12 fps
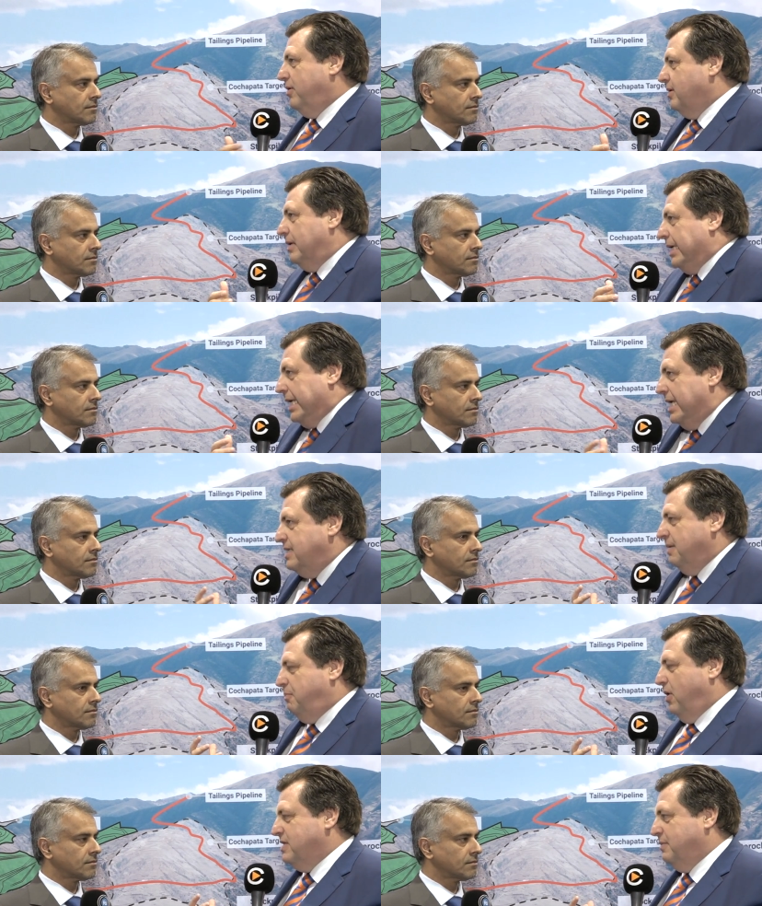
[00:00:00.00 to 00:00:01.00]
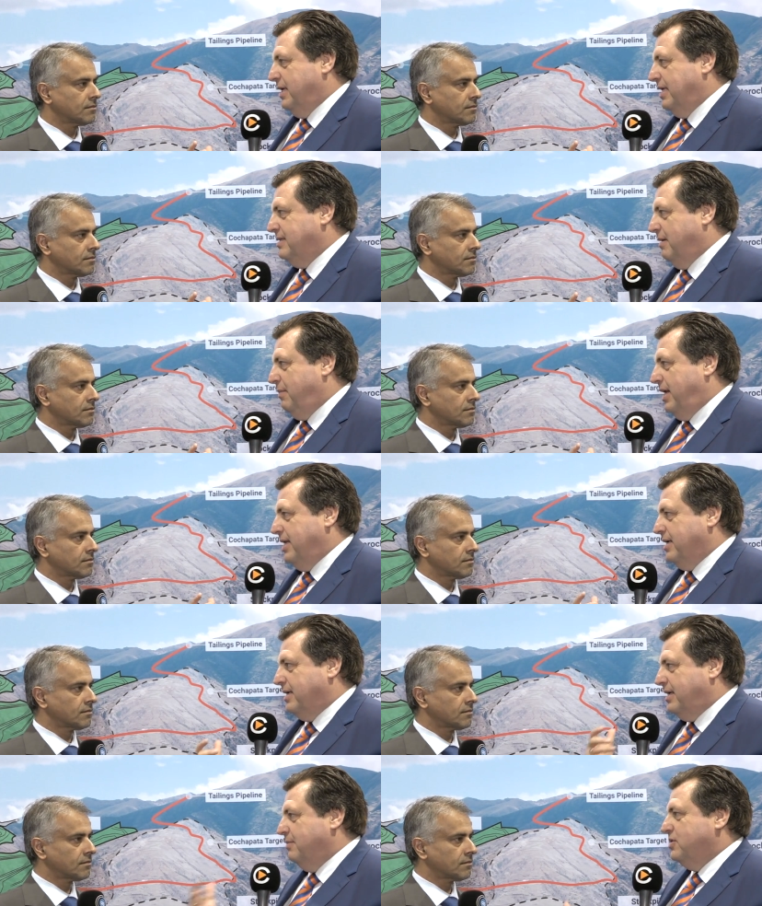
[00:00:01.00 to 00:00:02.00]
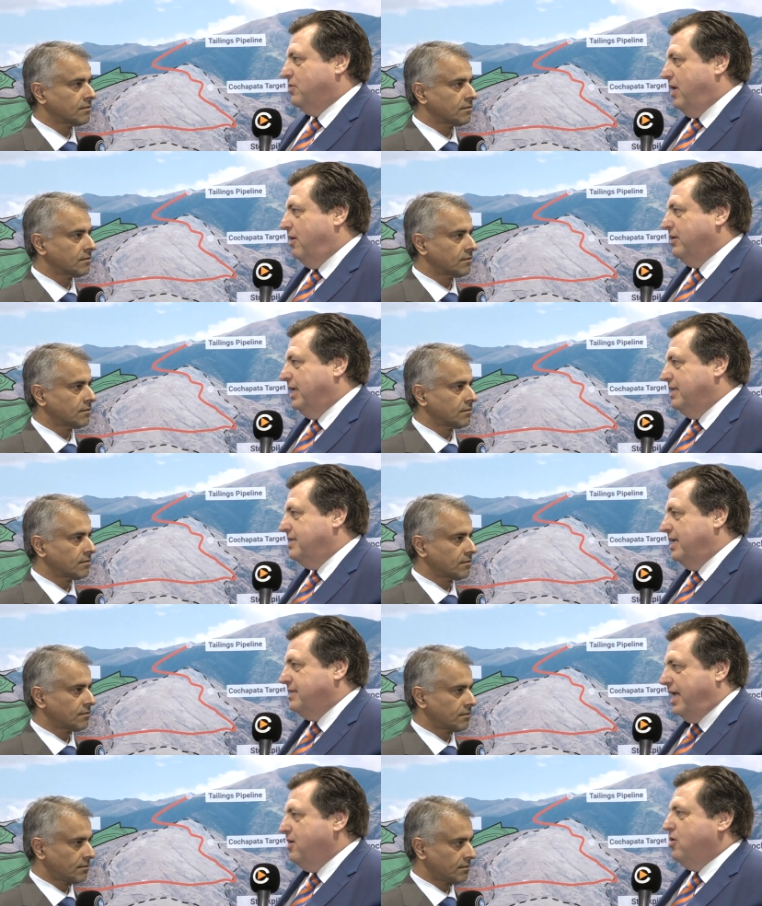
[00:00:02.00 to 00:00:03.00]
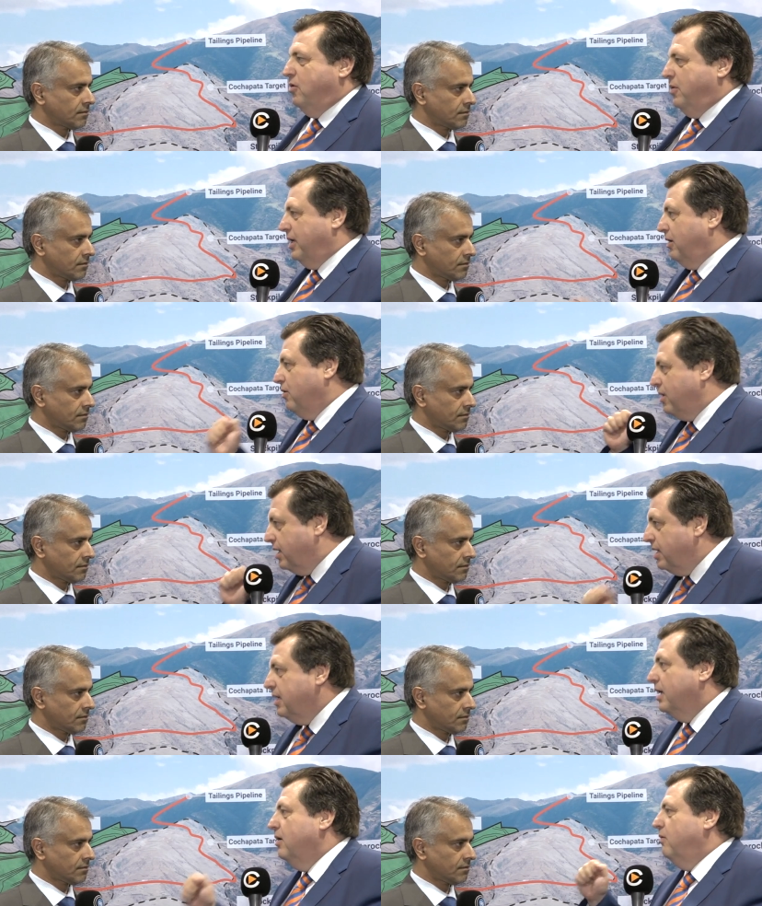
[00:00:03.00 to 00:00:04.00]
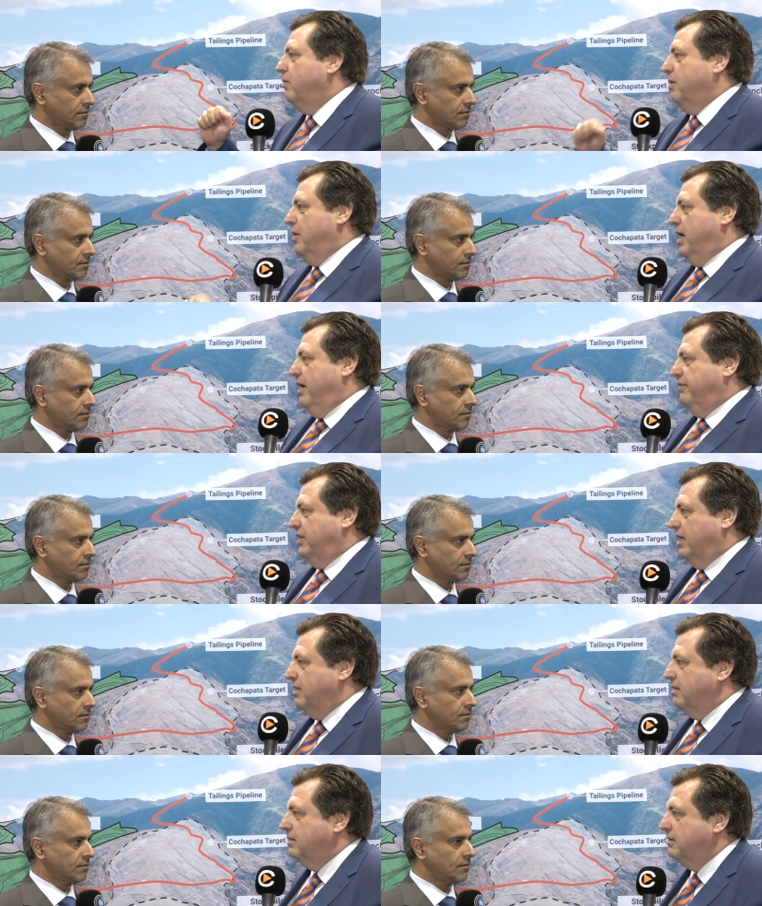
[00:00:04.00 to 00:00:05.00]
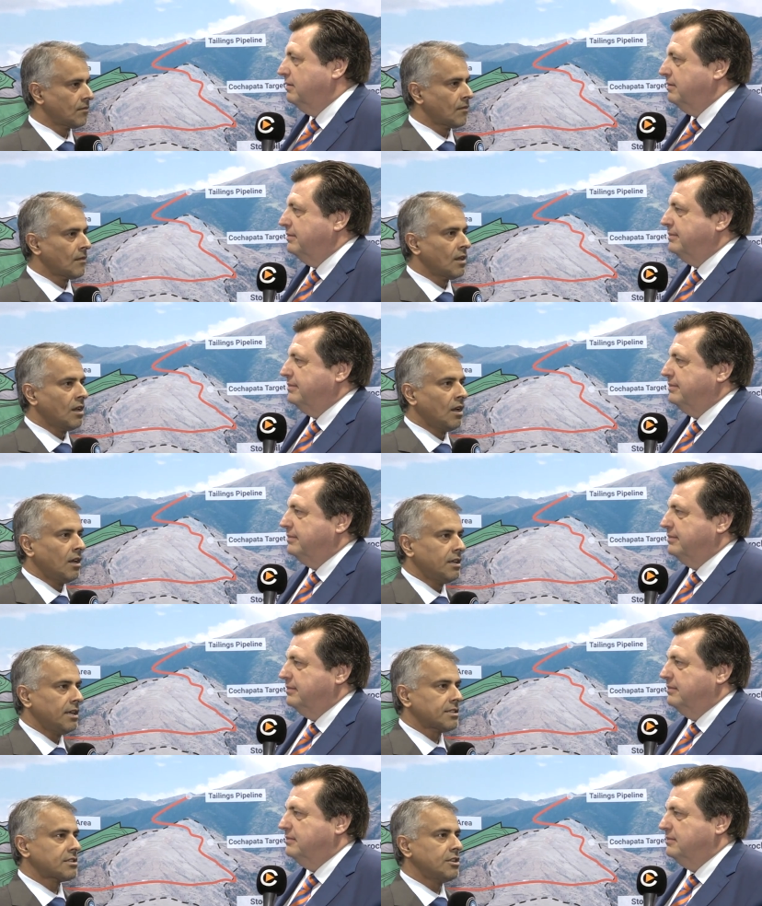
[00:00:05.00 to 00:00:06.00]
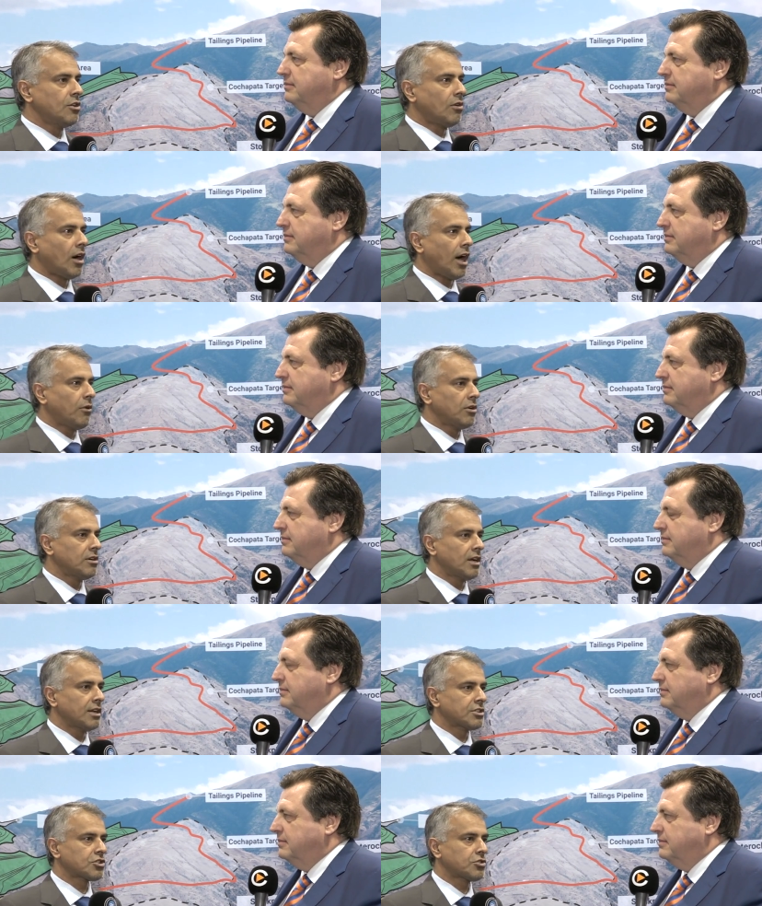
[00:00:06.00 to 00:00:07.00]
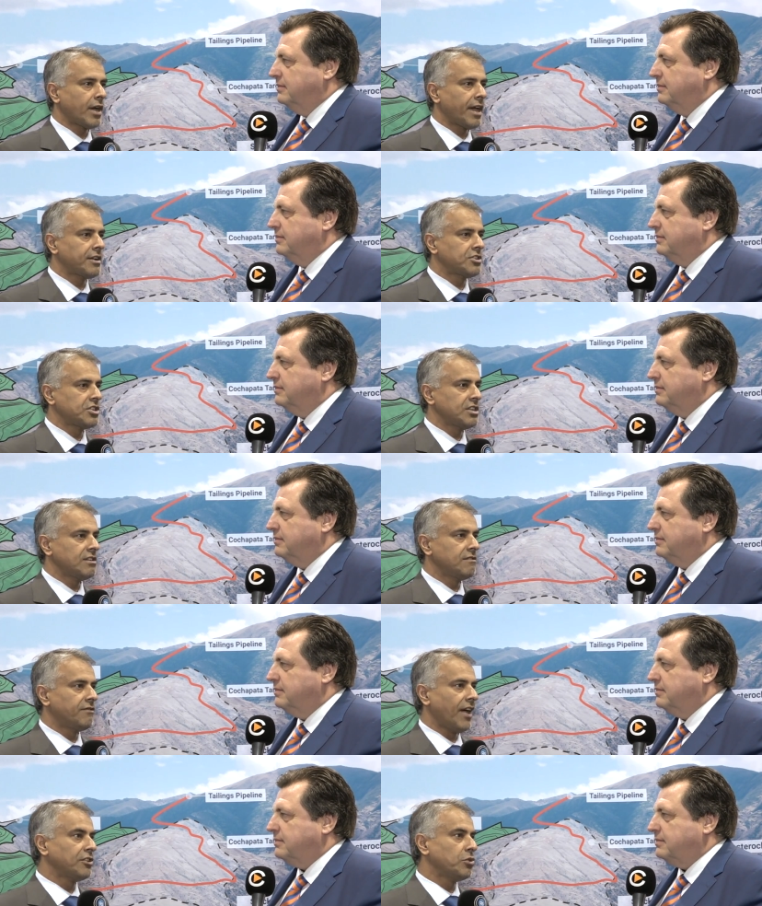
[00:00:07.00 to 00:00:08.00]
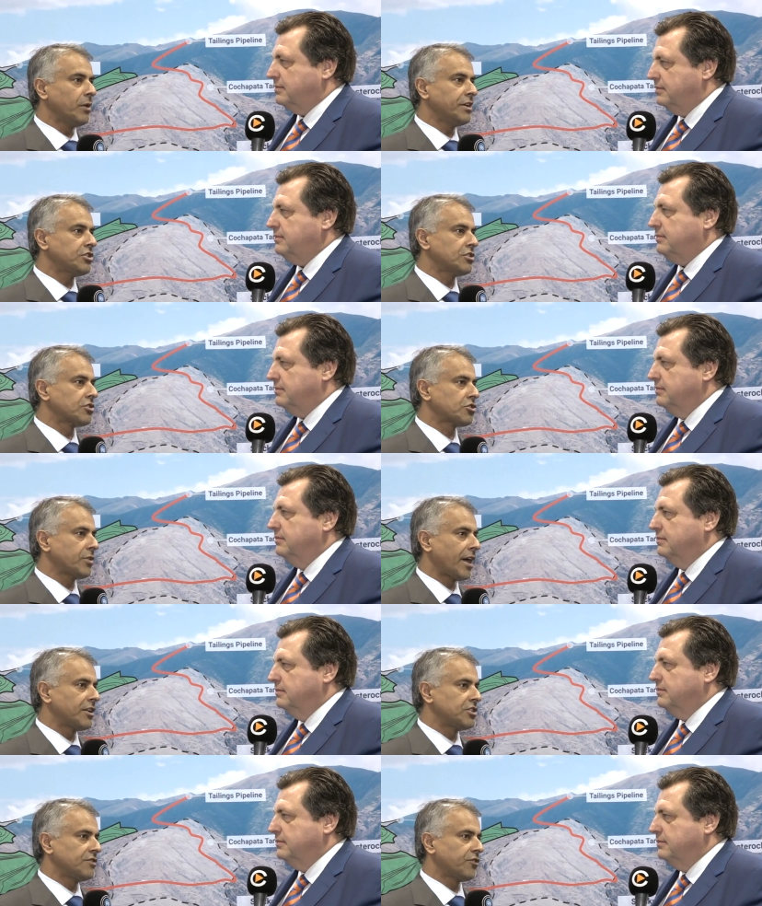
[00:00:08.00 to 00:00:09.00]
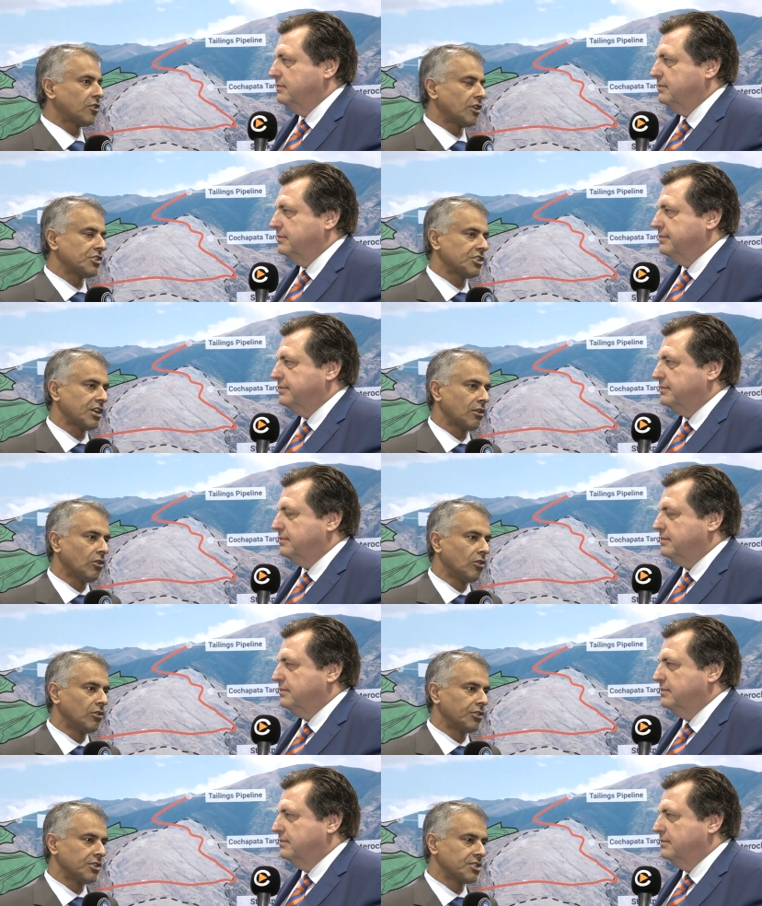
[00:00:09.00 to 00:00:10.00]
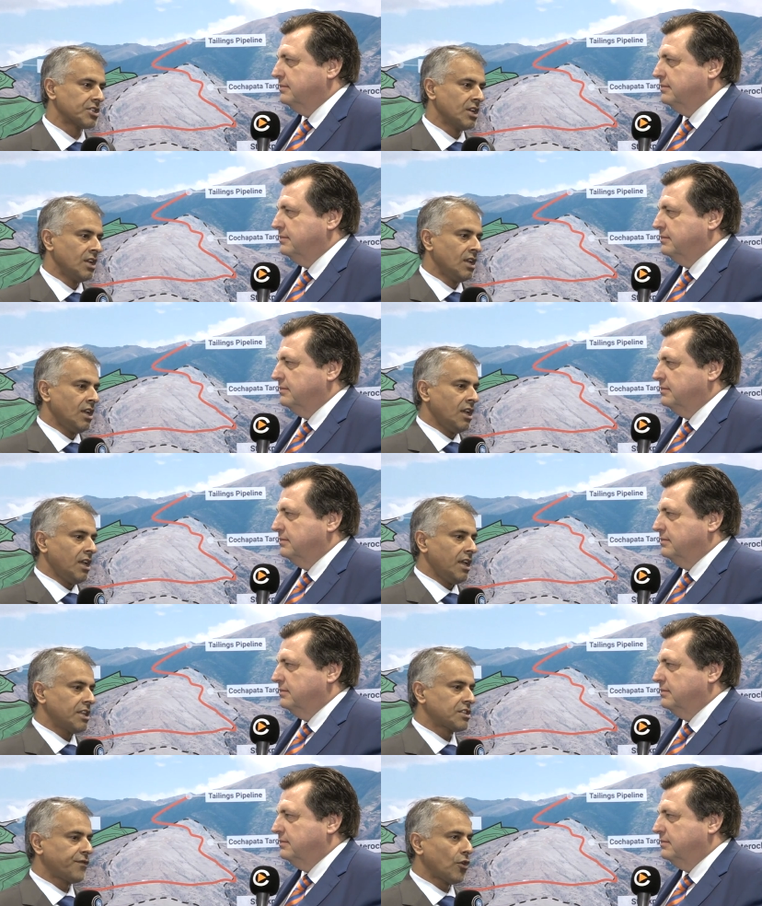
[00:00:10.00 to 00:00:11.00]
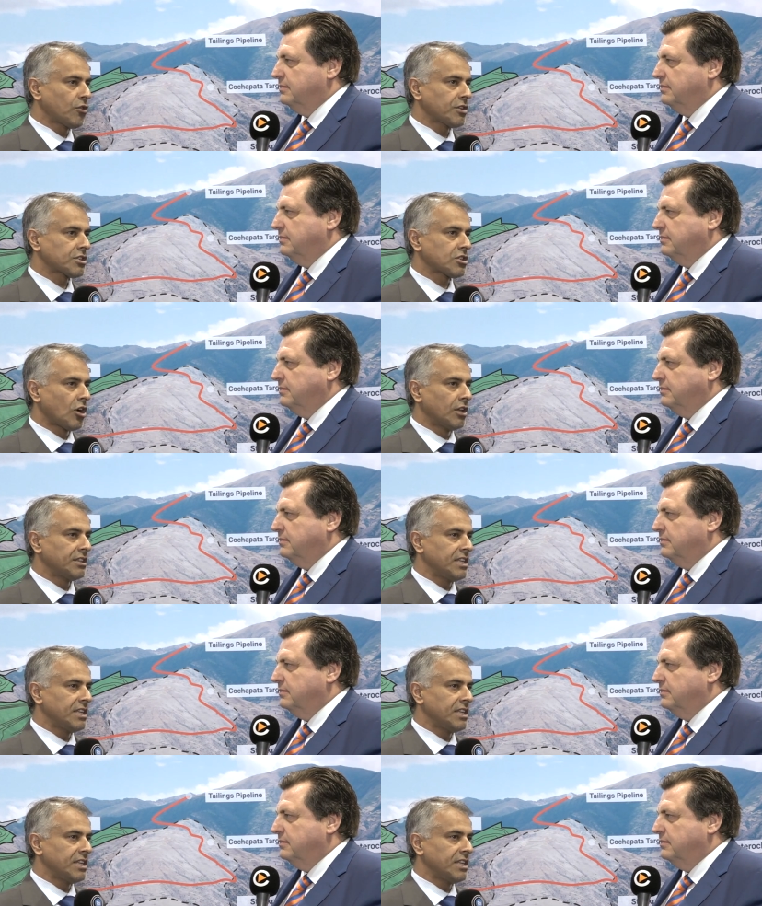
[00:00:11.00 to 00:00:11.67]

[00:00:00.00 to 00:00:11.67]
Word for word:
Speaker 1: or is it possible that somebody comes around and says, hey, you know what, look, we want to have that?
Speaker 2: Yes, you know, our uh, strategy, valuation strategy for our shareholders is focused on